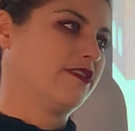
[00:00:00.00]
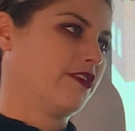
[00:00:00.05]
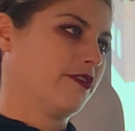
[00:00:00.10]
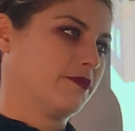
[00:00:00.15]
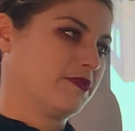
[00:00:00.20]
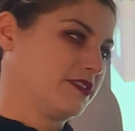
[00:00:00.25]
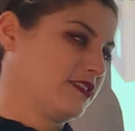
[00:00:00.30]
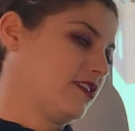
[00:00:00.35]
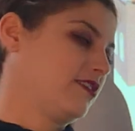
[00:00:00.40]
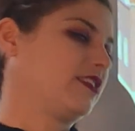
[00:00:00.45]

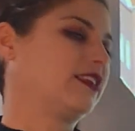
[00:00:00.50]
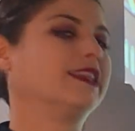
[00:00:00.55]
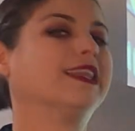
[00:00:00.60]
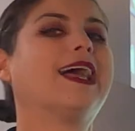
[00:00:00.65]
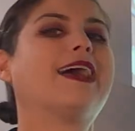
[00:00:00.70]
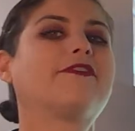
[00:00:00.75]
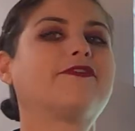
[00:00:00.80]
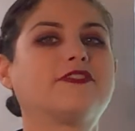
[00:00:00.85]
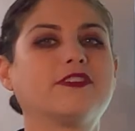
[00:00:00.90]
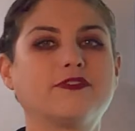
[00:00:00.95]
there was nothing
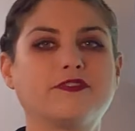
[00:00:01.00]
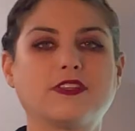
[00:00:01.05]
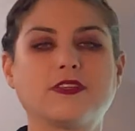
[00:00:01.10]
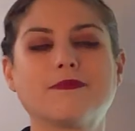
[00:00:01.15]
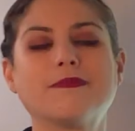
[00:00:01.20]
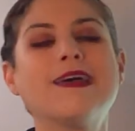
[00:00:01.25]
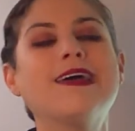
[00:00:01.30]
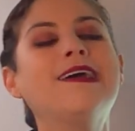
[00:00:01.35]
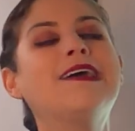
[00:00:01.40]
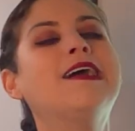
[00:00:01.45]
left of
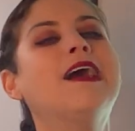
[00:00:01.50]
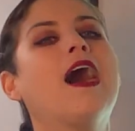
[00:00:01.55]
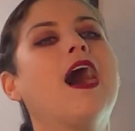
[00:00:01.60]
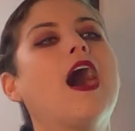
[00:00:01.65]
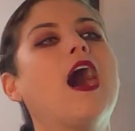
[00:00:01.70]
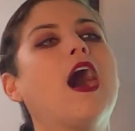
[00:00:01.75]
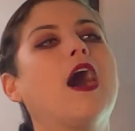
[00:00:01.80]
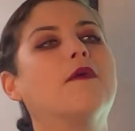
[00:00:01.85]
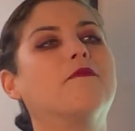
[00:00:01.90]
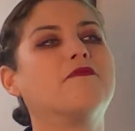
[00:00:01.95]
them
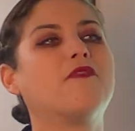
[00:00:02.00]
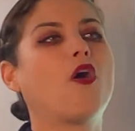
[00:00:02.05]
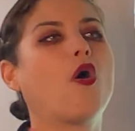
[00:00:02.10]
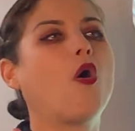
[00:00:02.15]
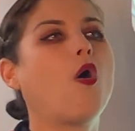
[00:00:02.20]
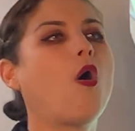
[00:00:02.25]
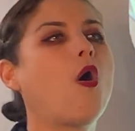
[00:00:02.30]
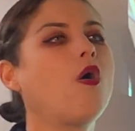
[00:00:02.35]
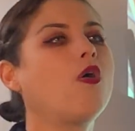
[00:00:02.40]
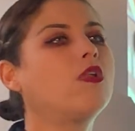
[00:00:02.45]
um,
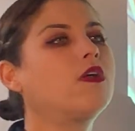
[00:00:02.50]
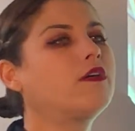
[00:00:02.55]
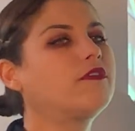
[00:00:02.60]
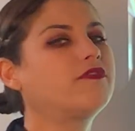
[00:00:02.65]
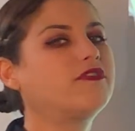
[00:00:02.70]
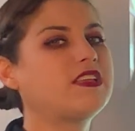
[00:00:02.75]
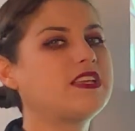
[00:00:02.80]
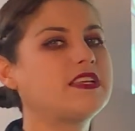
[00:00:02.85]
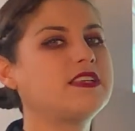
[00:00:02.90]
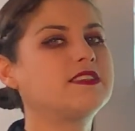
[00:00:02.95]
all
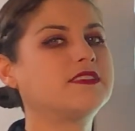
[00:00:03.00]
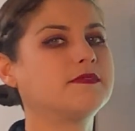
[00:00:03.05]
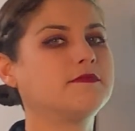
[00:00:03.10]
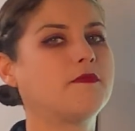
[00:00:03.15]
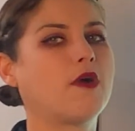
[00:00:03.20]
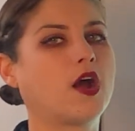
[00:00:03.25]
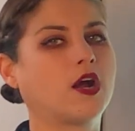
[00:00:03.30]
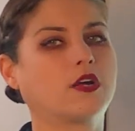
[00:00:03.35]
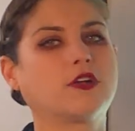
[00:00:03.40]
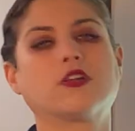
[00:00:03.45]
of these
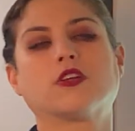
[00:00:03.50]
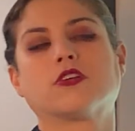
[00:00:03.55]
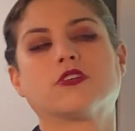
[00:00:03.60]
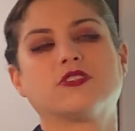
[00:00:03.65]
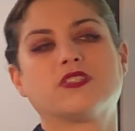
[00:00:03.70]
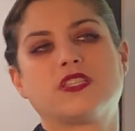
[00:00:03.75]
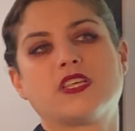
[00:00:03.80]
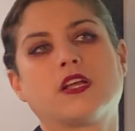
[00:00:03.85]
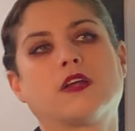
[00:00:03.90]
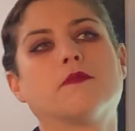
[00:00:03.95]

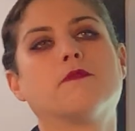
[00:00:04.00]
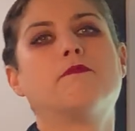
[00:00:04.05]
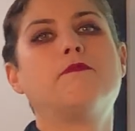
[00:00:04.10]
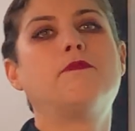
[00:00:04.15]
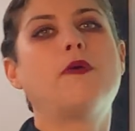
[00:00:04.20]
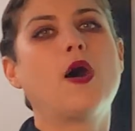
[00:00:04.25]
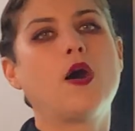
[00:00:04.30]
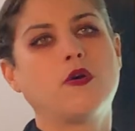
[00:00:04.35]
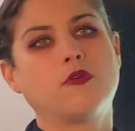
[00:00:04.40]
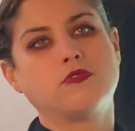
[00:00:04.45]
martyrs their
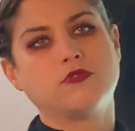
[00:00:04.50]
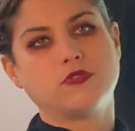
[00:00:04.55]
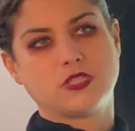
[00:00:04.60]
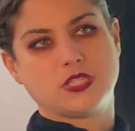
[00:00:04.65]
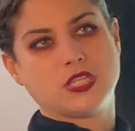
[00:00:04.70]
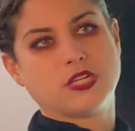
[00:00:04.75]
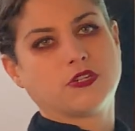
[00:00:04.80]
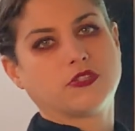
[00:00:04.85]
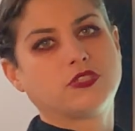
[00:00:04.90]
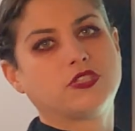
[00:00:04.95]

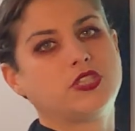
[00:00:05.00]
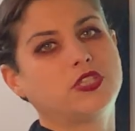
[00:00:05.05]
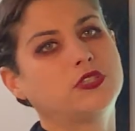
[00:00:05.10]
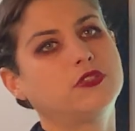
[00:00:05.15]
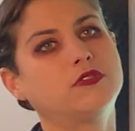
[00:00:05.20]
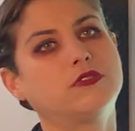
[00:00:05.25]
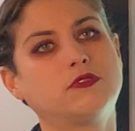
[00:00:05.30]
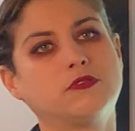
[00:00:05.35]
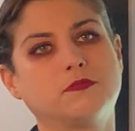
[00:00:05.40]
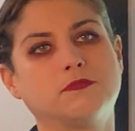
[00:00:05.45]
bones their
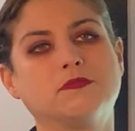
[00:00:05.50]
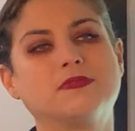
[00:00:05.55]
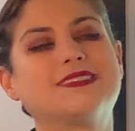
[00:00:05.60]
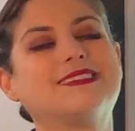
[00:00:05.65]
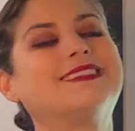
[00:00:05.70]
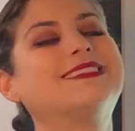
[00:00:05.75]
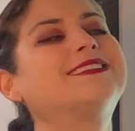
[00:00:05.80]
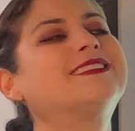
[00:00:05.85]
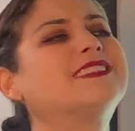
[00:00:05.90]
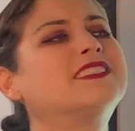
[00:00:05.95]

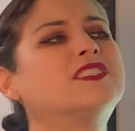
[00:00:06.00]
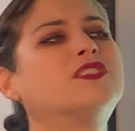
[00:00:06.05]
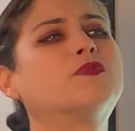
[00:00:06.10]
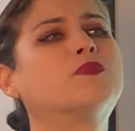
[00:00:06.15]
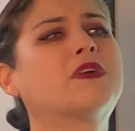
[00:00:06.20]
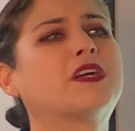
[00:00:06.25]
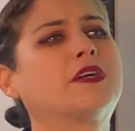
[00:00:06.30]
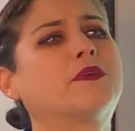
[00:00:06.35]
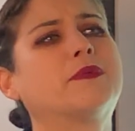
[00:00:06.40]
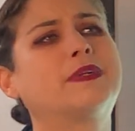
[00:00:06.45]
tombs this is
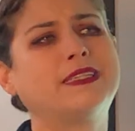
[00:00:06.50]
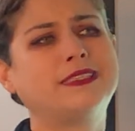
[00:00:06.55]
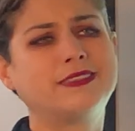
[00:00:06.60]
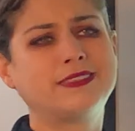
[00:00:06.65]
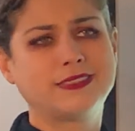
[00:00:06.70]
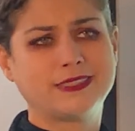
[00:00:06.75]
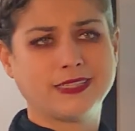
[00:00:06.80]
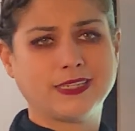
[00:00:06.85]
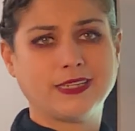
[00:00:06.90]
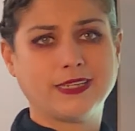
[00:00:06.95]
where we
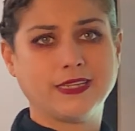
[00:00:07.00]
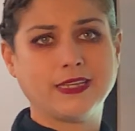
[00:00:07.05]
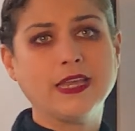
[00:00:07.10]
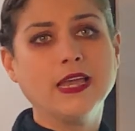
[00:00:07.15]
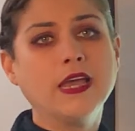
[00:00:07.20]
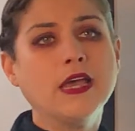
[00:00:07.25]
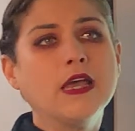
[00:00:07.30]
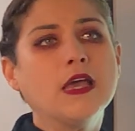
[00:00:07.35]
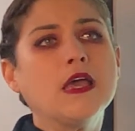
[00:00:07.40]
see